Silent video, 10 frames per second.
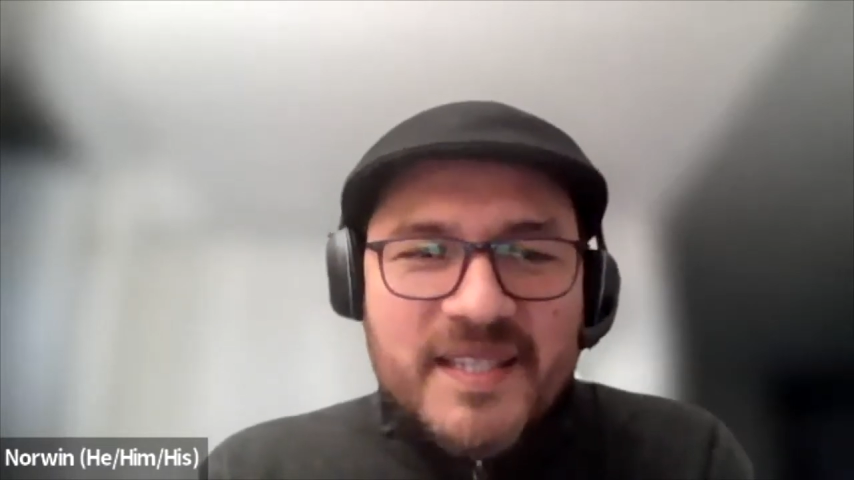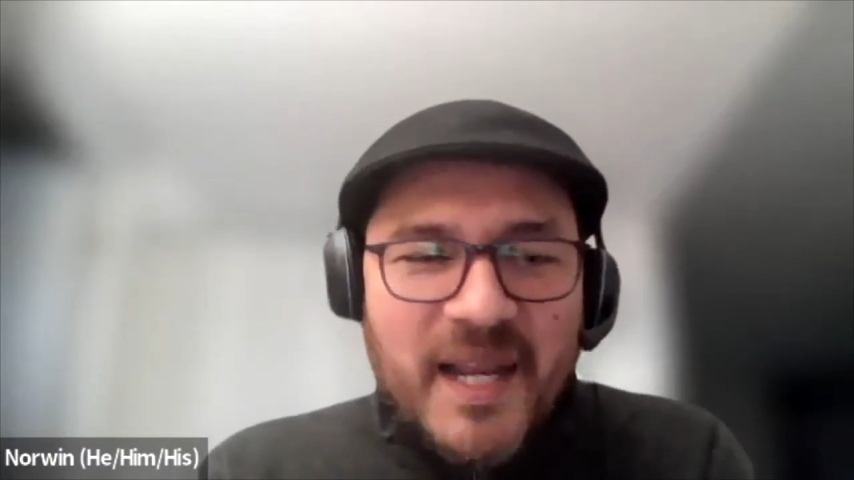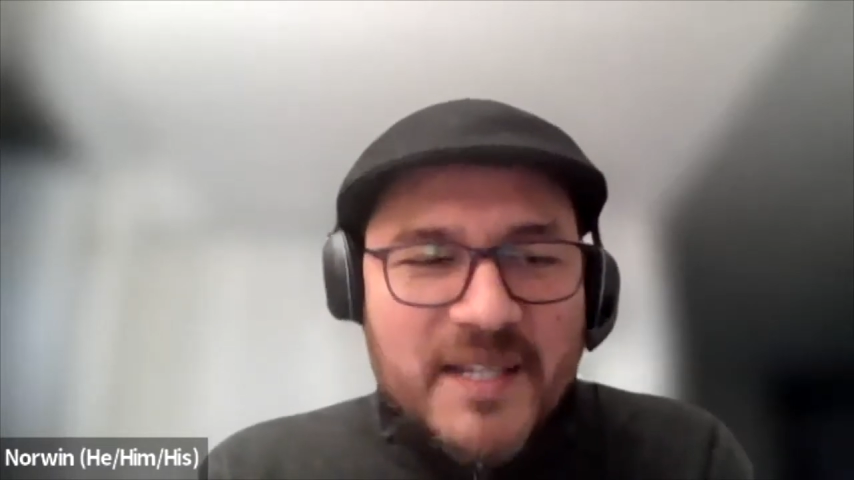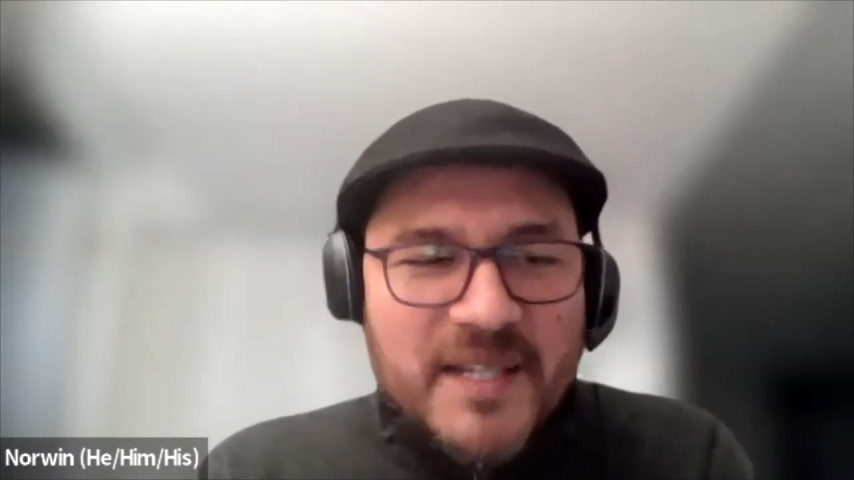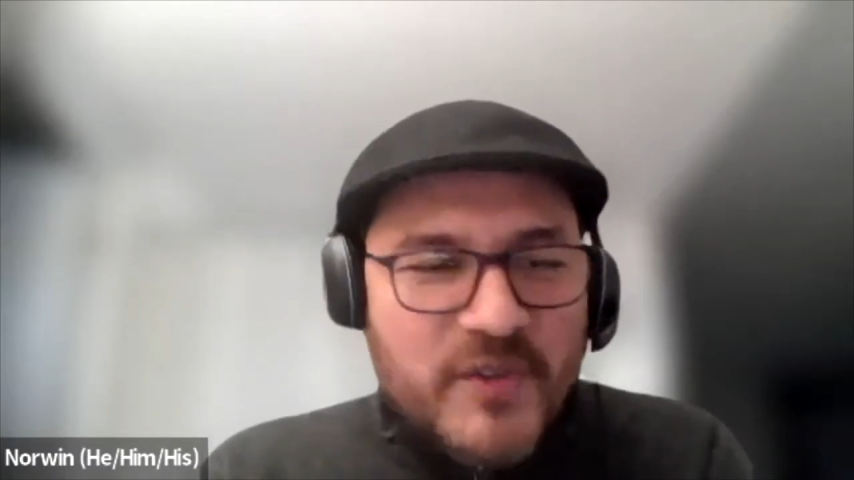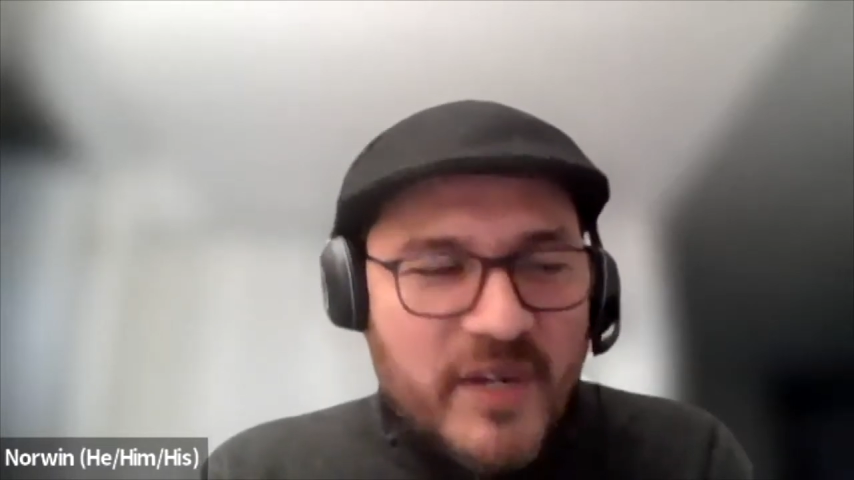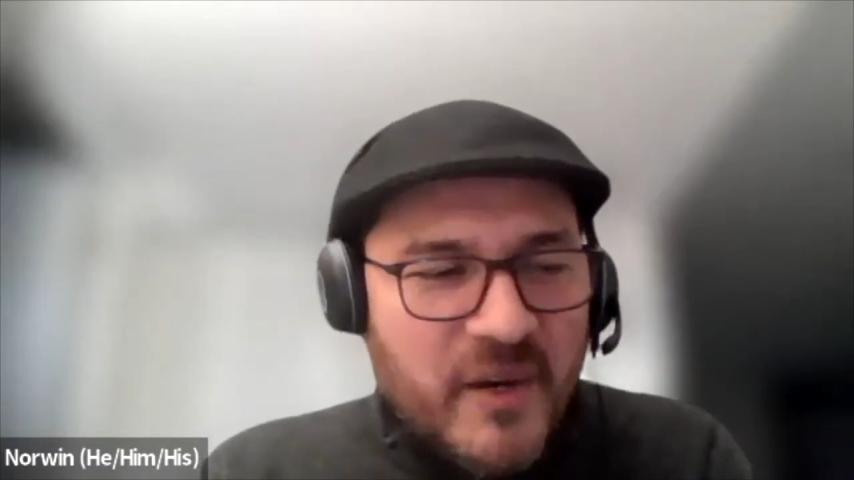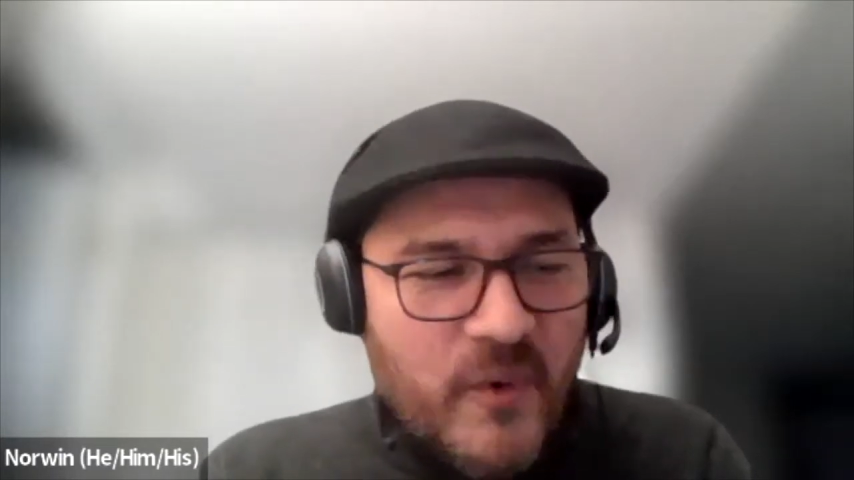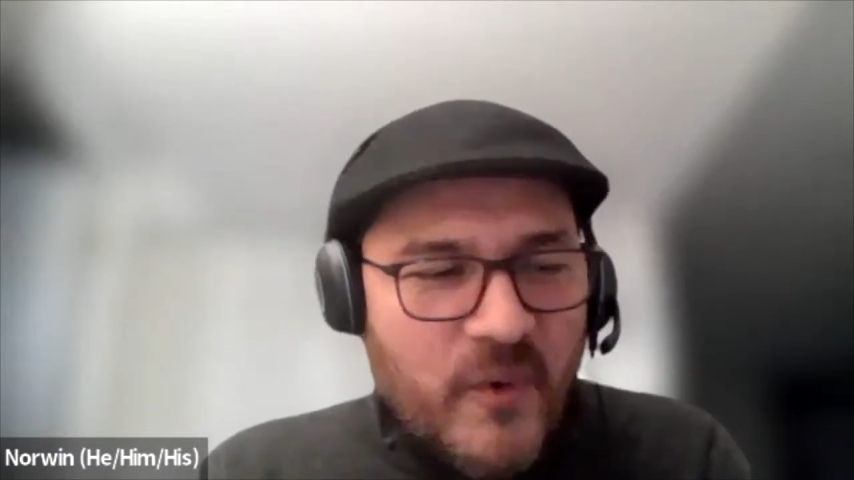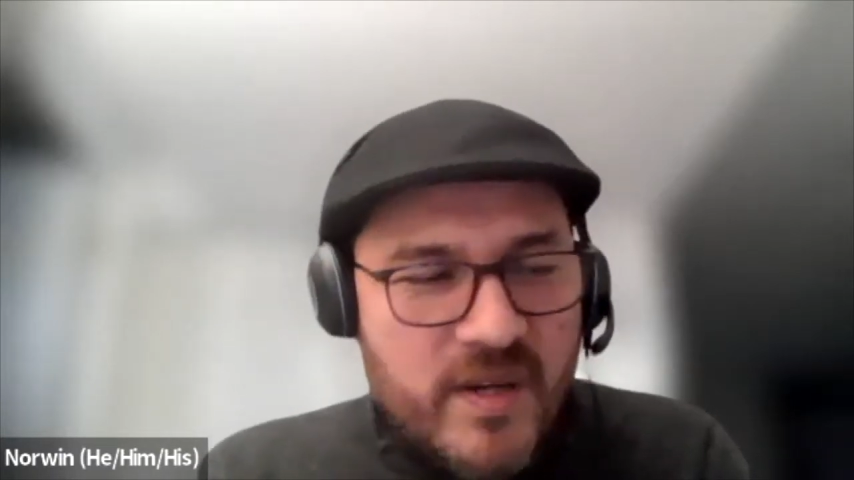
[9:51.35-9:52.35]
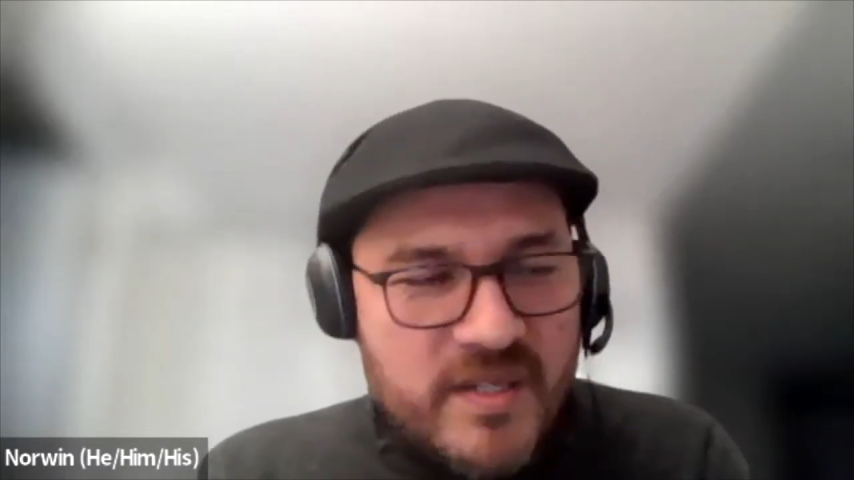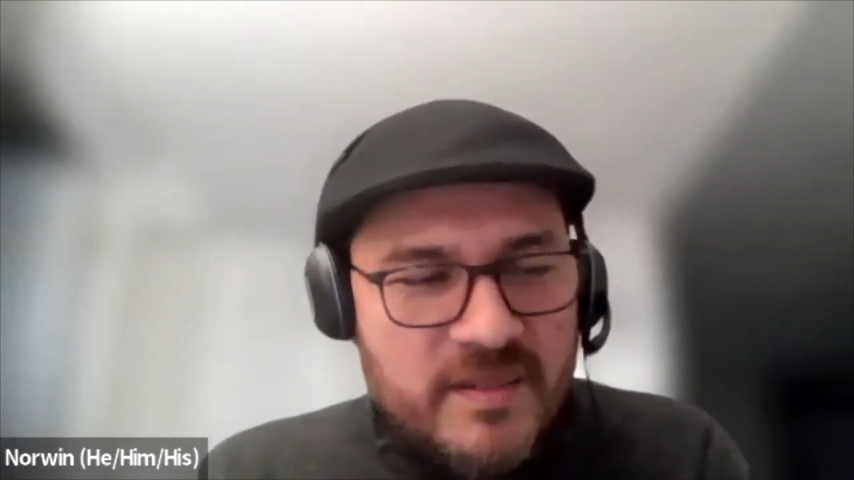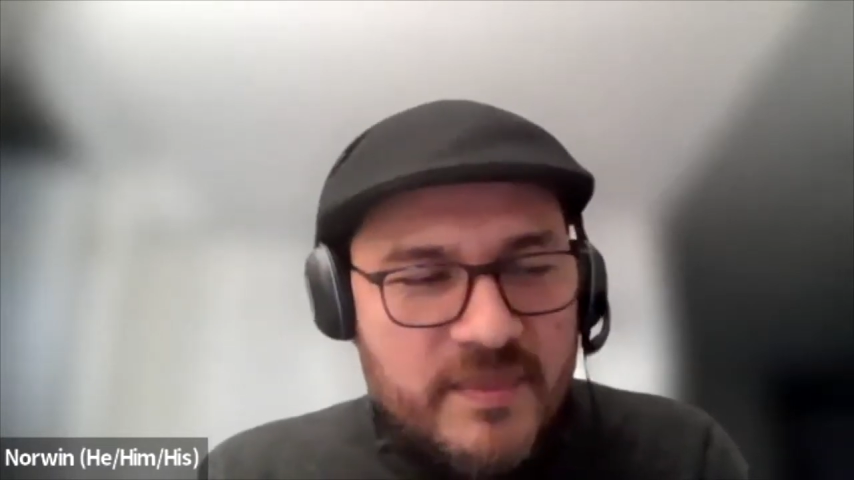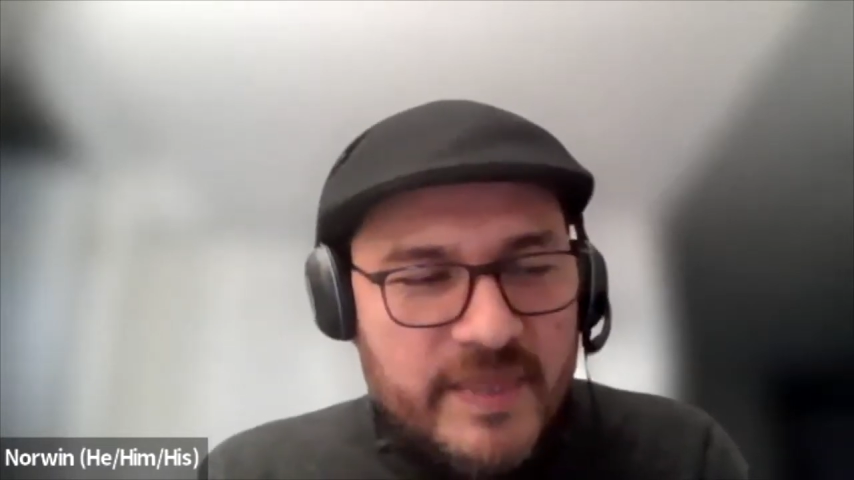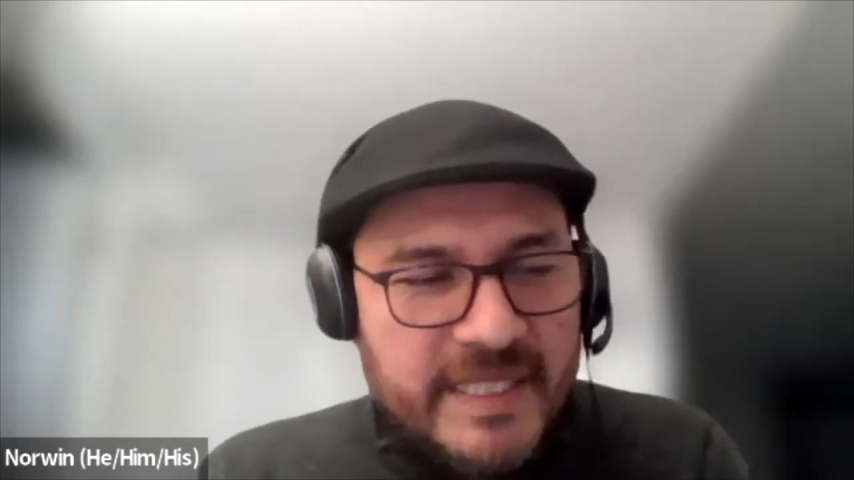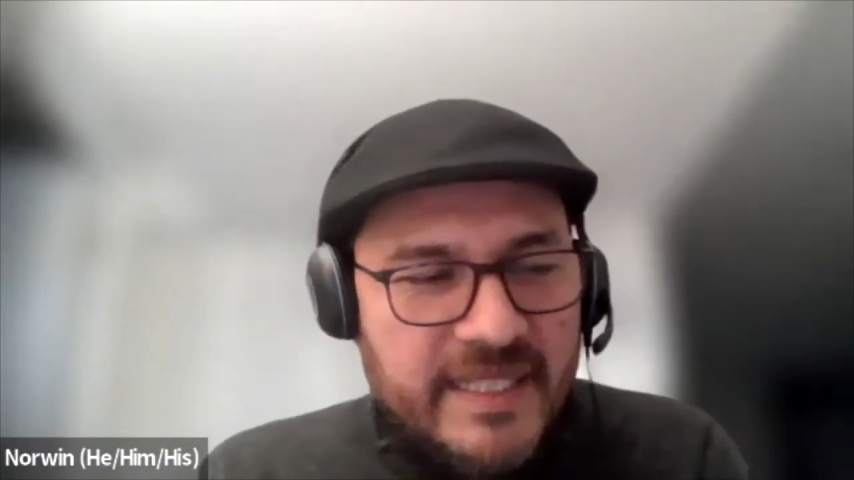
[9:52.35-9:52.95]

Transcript: kind of tricky question, but